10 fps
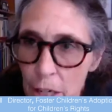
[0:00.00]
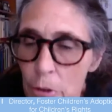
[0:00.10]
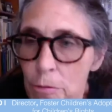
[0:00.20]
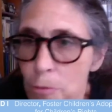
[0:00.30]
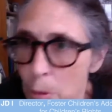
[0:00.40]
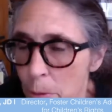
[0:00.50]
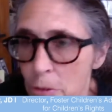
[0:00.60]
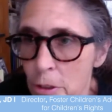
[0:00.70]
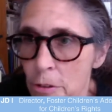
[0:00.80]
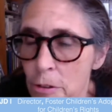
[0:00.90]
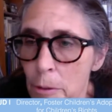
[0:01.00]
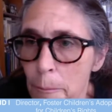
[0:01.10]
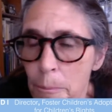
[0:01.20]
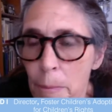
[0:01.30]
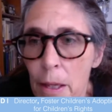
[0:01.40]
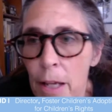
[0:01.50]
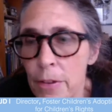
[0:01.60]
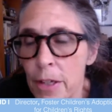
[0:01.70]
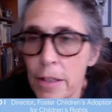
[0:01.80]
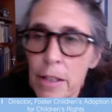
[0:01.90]
from the system. And
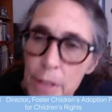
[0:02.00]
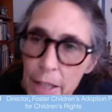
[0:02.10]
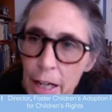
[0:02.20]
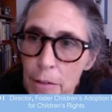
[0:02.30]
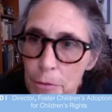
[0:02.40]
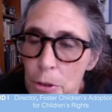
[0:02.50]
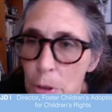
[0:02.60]
then even after,